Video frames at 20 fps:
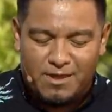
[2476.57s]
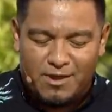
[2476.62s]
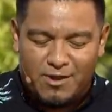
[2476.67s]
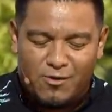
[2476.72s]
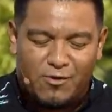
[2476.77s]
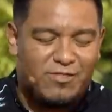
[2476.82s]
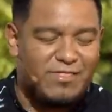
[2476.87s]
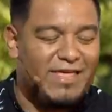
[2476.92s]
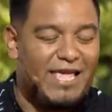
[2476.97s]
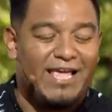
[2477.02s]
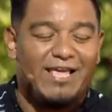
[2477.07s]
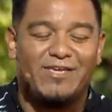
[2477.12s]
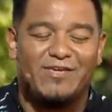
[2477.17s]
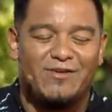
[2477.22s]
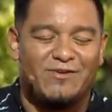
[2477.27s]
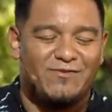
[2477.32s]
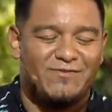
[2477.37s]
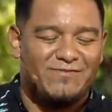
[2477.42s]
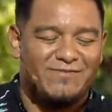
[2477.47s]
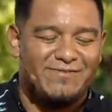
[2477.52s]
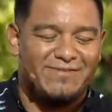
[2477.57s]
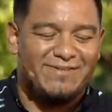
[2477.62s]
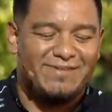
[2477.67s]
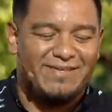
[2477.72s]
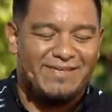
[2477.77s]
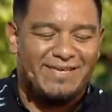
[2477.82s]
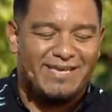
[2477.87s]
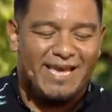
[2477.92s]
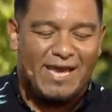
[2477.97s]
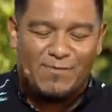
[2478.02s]
Lord, thank you.
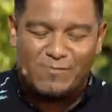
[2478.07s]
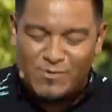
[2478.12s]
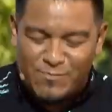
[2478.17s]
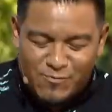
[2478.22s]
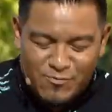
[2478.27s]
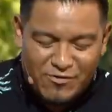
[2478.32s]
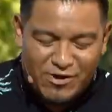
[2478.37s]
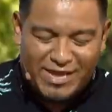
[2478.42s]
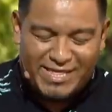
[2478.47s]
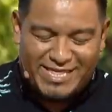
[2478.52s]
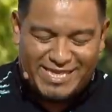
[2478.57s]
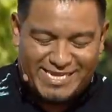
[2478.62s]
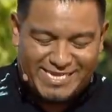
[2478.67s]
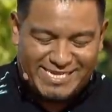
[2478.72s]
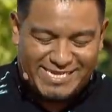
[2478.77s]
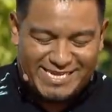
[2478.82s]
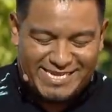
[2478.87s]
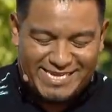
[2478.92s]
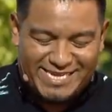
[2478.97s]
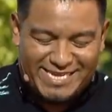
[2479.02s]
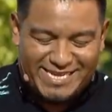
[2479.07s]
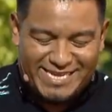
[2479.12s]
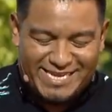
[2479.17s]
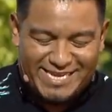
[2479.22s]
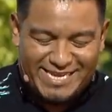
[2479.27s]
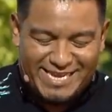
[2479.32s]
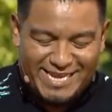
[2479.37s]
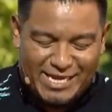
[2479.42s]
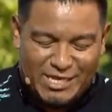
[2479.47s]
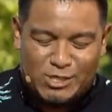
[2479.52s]
And we pray this
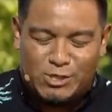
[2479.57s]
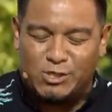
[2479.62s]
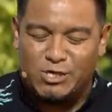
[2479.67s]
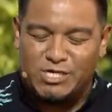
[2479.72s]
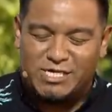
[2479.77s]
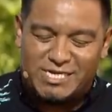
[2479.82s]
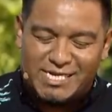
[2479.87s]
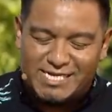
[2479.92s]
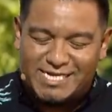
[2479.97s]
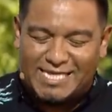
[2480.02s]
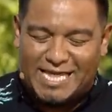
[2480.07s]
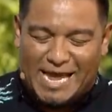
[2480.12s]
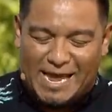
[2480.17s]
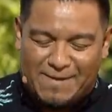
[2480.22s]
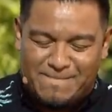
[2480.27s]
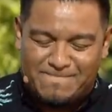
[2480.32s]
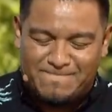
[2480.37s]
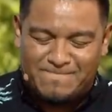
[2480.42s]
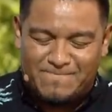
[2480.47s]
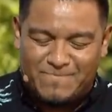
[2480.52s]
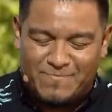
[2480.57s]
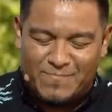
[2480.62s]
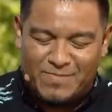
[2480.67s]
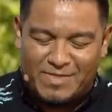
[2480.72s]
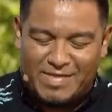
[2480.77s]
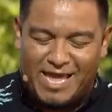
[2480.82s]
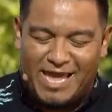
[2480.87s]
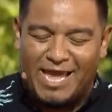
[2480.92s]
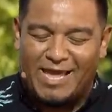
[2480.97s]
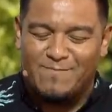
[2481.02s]
in Jesus' name.
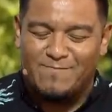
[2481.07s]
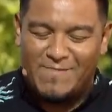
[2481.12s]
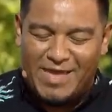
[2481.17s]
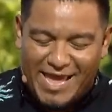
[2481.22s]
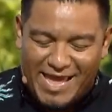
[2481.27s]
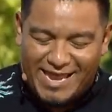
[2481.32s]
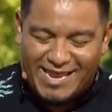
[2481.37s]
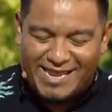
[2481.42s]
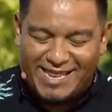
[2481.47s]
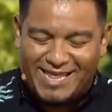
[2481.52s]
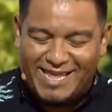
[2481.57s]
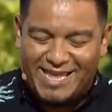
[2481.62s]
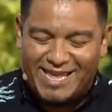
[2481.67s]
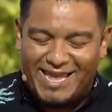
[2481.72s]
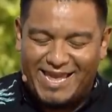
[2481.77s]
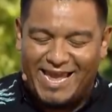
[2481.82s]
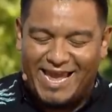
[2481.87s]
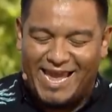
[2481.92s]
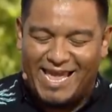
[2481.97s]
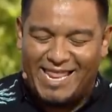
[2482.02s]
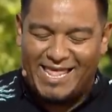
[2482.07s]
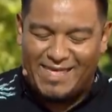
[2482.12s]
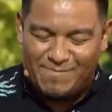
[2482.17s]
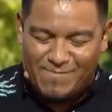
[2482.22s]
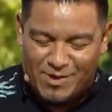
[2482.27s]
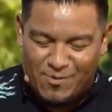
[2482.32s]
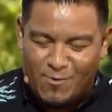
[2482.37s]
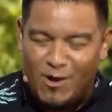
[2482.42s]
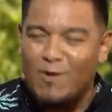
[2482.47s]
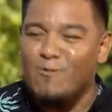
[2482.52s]
Amen and
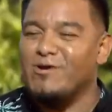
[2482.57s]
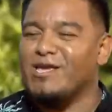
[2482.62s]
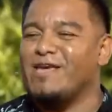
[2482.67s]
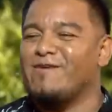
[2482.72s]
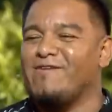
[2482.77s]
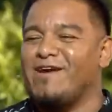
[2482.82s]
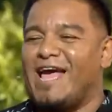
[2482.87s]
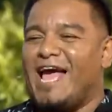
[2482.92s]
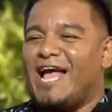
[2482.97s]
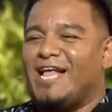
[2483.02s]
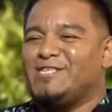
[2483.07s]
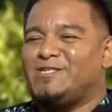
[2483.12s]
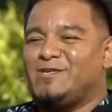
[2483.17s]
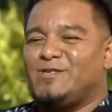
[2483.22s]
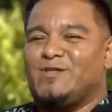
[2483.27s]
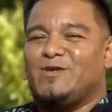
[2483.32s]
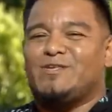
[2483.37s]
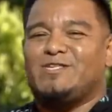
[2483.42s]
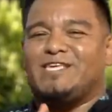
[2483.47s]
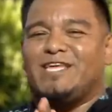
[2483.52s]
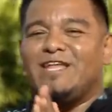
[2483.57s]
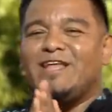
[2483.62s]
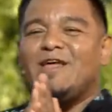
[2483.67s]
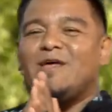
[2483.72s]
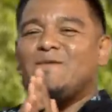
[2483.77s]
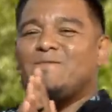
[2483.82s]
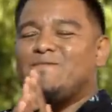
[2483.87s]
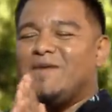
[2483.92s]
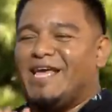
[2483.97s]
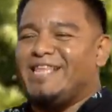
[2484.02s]
amen. Why don't we give a hand to those that
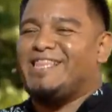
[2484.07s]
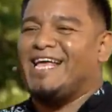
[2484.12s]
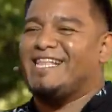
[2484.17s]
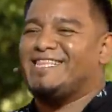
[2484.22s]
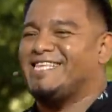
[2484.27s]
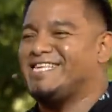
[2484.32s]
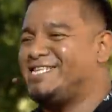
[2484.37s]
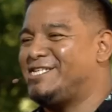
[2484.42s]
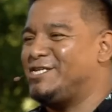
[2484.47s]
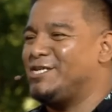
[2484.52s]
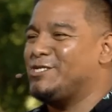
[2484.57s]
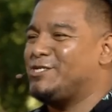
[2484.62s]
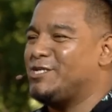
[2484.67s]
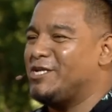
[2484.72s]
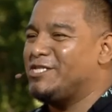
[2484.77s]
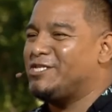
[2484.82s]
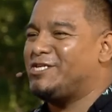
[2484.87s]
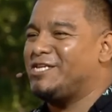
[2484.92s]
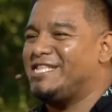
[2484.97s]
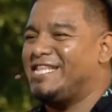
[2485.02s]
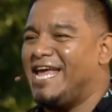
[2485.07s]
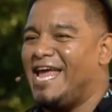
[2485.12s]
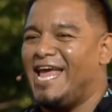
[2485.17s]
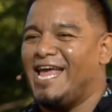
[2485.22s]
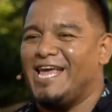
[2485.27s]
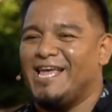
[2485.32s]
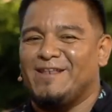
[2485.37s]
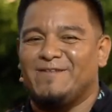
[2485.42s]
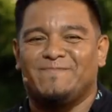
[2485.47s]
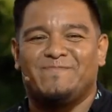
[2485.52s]
made that decision
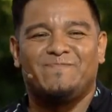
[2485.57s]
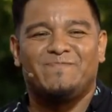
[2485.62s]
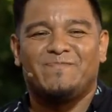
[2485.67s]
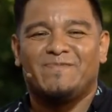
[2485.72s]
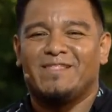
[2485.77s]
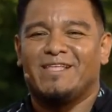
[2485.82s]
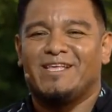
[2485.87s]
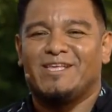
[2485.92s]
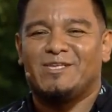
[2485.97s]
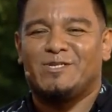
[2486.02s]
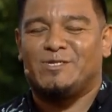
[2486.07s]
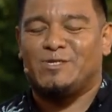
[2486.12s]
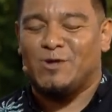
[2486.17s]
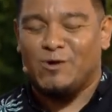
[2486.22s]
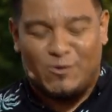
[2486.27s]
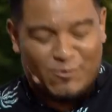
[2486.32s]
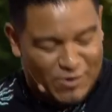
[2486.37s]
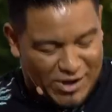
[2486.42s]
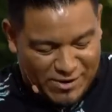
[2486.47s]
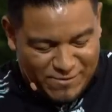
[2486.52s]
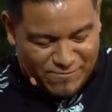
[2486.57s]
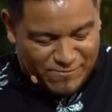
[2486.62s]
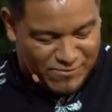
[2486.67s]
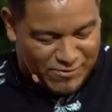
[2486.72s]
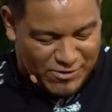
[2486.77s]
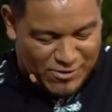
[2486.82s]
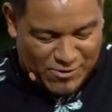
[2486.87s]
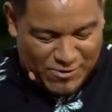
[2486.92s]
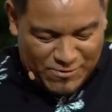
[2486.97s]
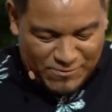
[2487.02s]
today, and so great for
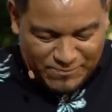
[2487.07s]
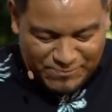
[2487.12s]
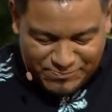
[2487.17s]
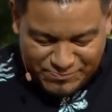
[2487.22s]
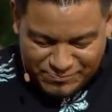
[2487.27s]
you.